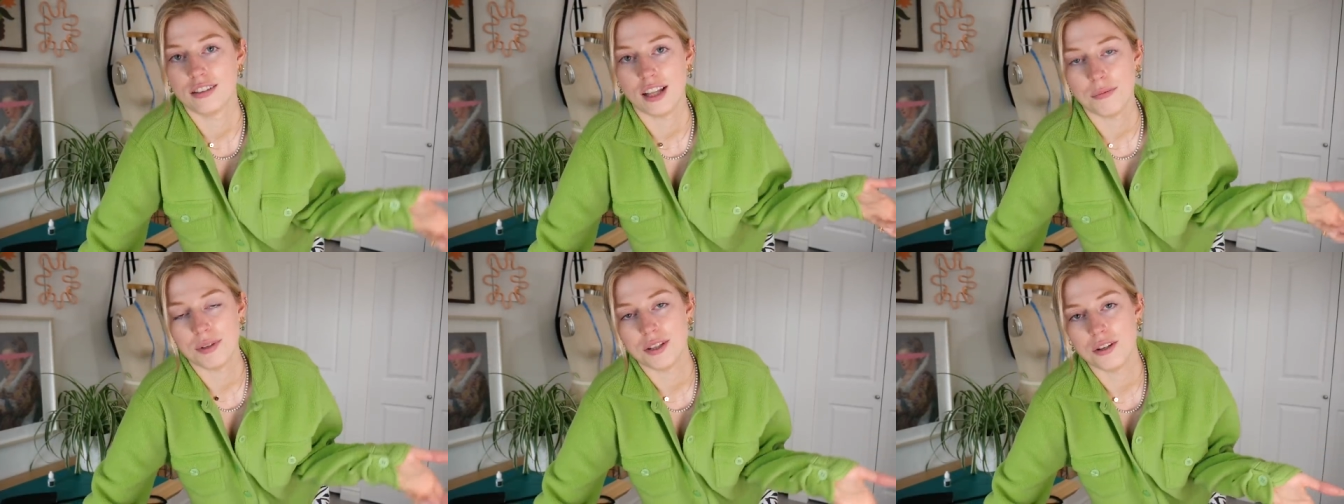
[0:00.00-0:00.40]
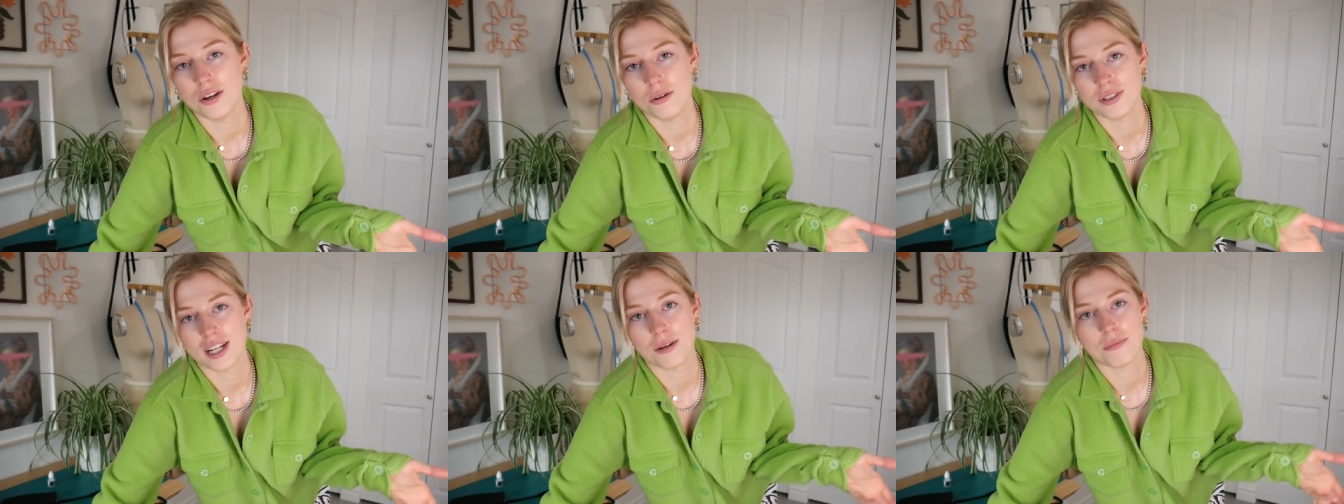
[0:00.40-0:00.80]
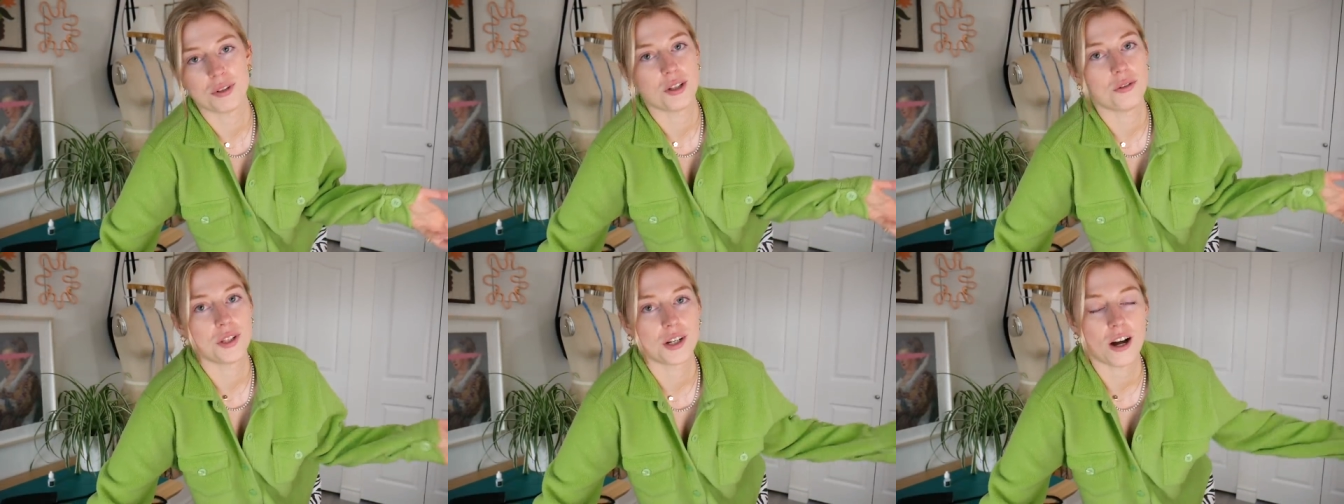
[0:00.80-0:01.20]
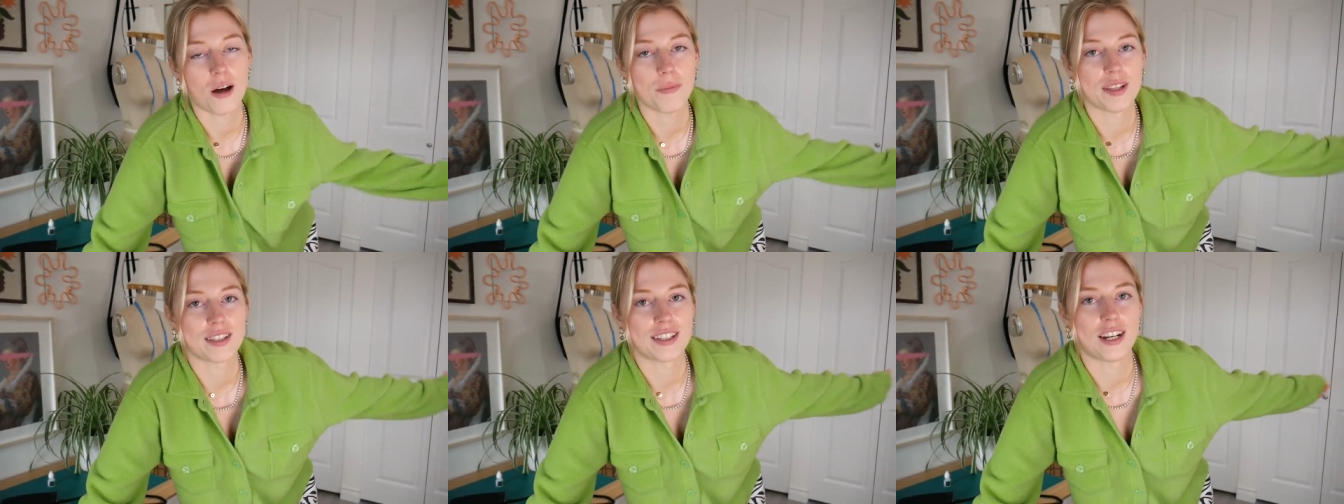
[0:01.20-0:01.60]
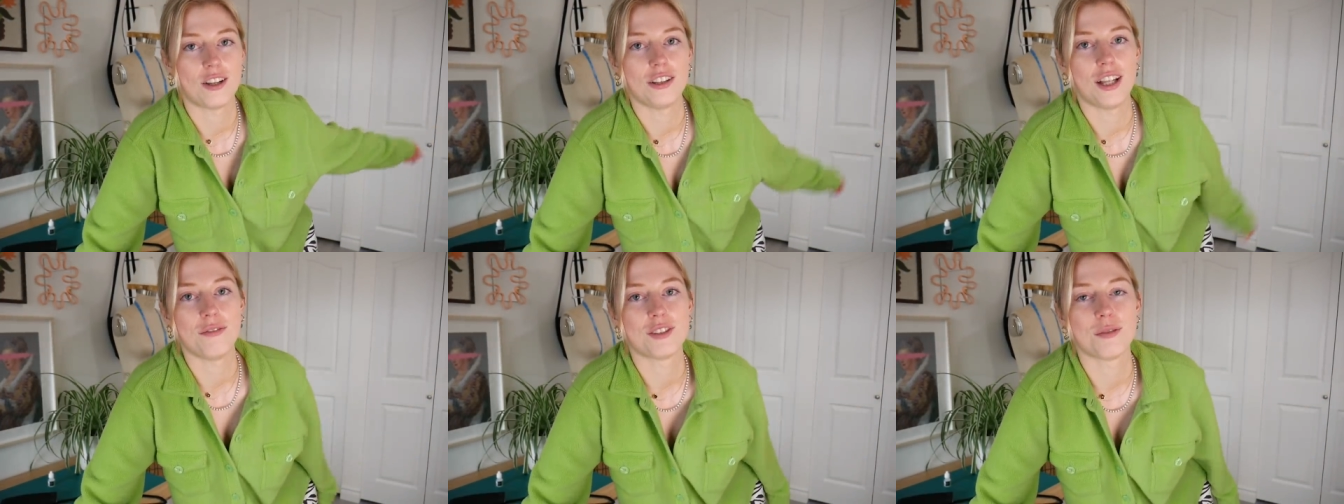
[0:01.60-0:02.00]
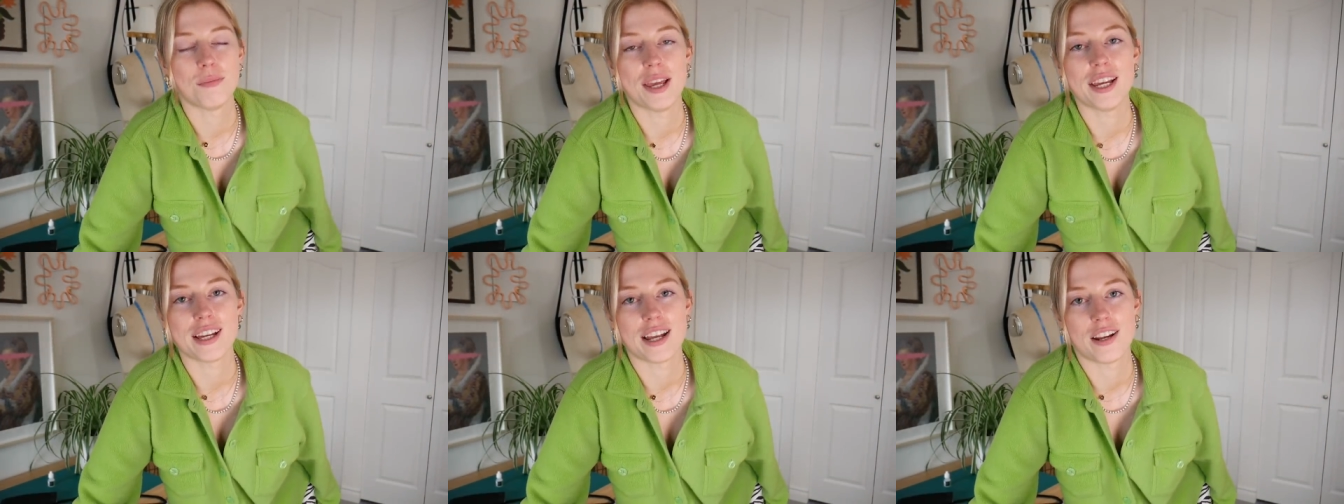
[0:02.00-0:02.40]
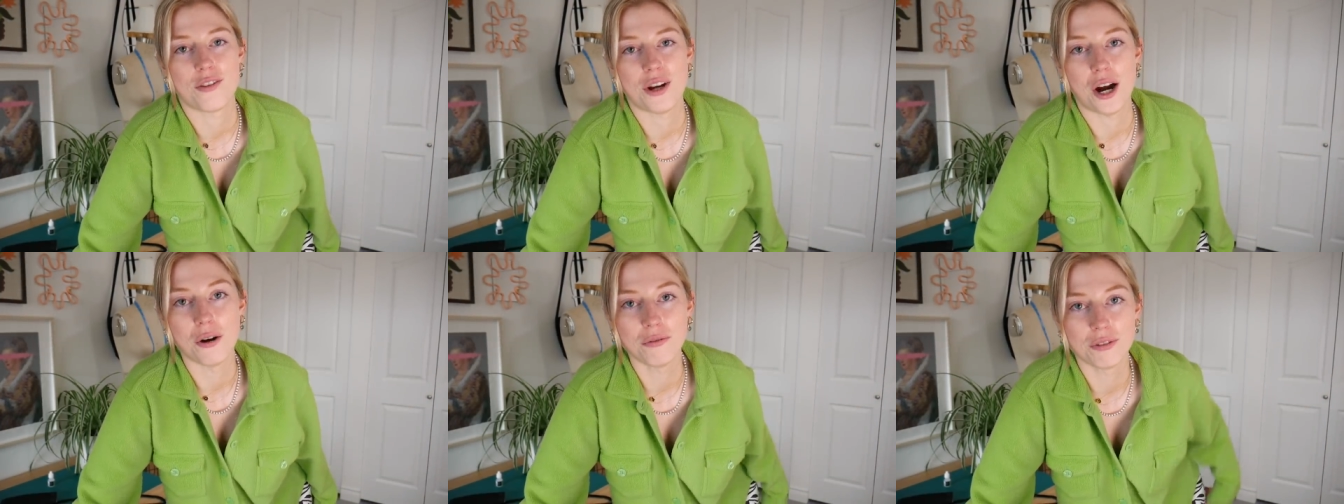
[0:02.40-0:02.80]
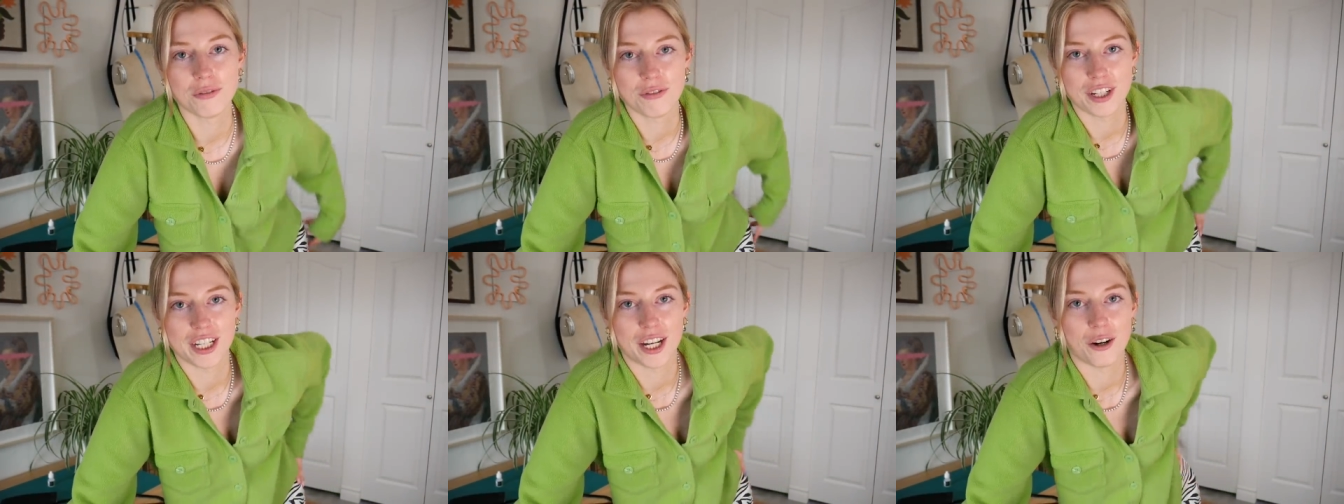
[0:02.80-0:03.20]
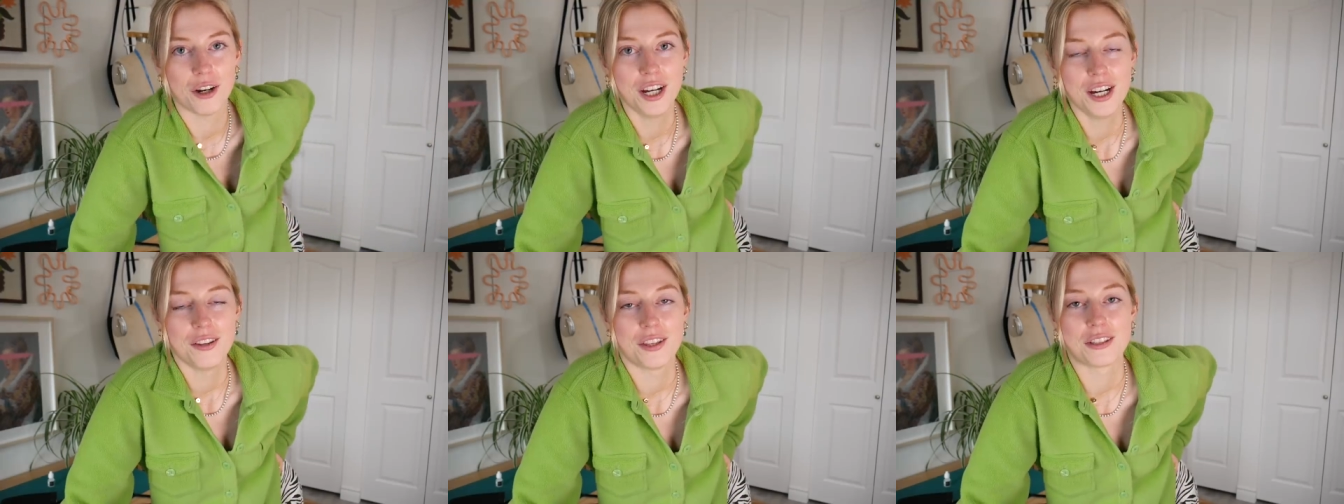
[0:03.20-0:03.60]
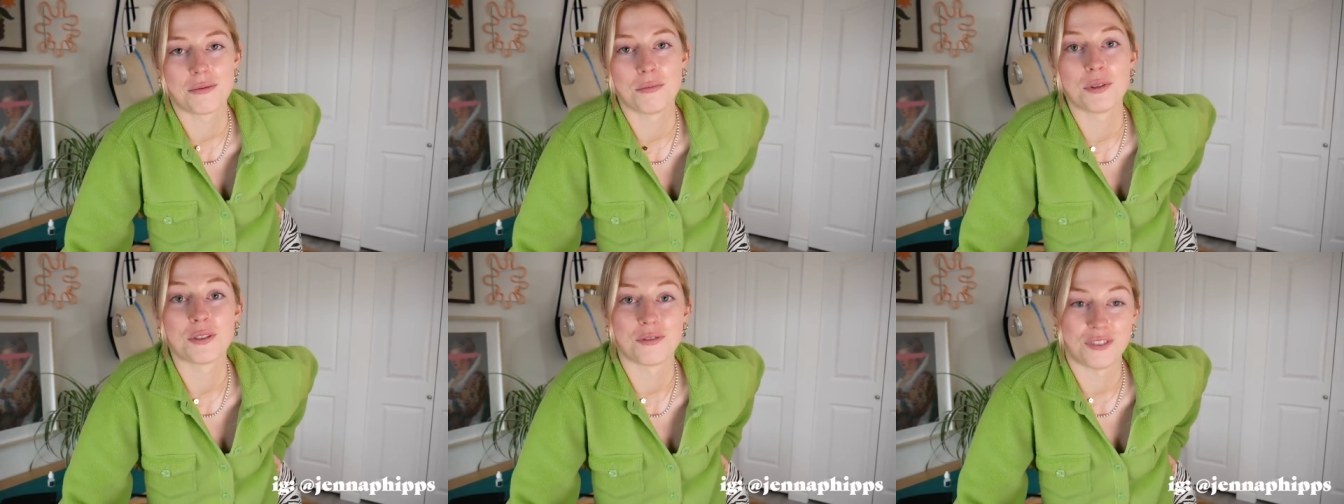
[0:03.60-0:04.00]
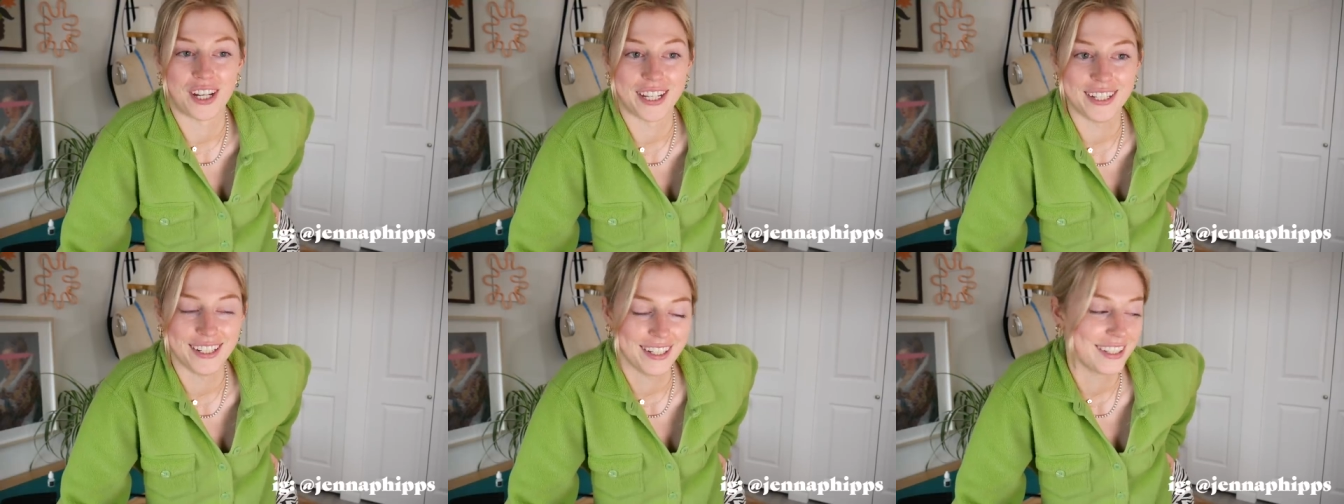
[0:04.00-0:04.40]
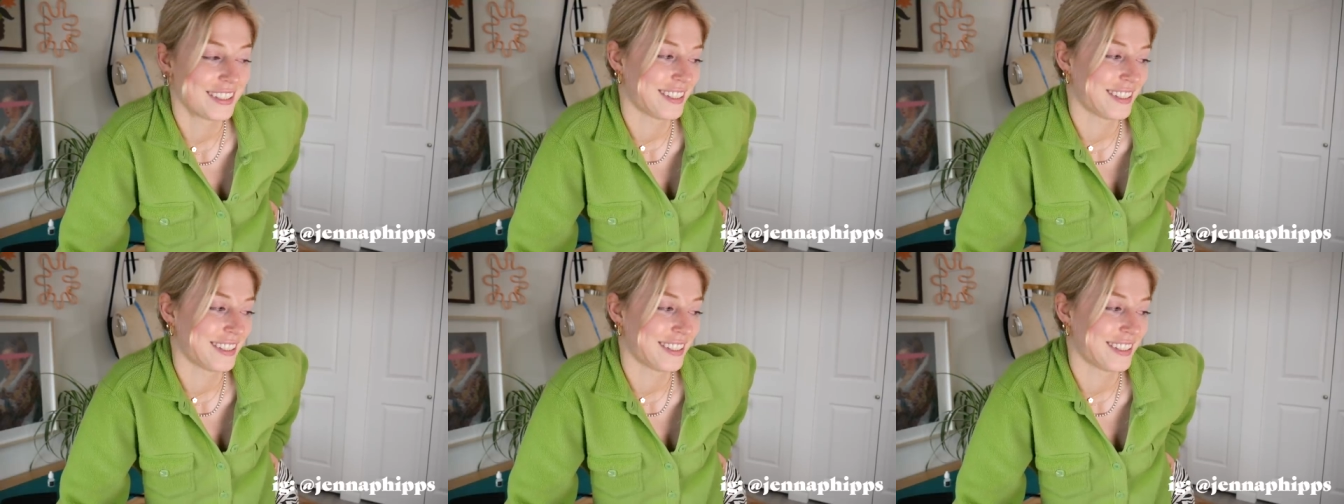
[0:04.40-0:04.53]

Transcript: let me know down below in the comments and I'll love to make another outfit video. This one was fun.